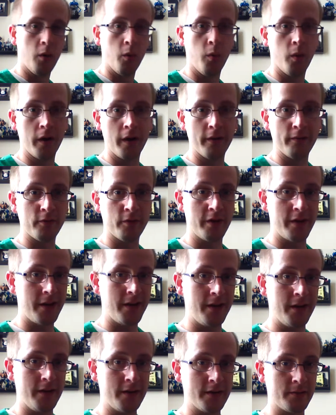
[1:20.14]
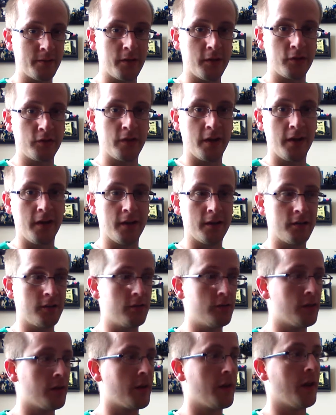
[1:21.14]
whatever it is. I'm going to try not to
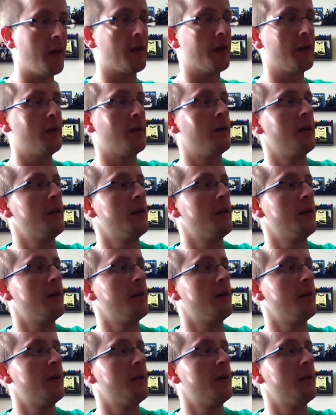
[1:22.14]
look at it.